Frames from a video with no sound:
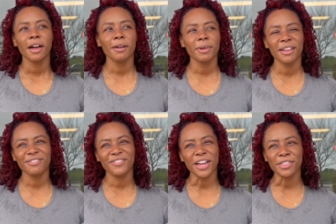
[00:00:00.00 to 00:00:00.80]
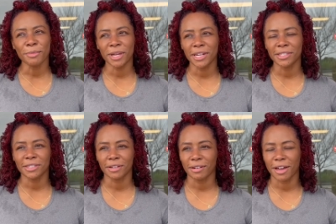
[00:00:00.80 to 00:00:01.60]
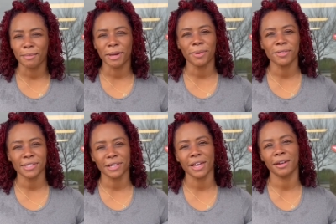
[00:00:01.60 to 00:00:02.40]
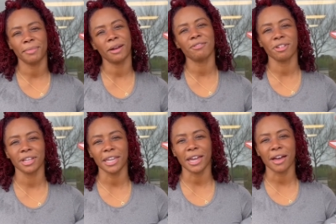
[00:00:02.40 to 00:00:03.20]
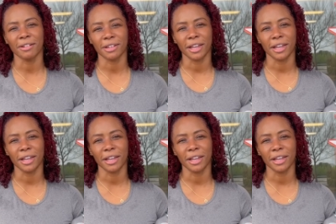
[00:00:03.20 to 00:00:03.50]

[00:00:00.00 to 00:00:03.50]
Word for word: Um, I found them on Instagram. I post a lot about working out,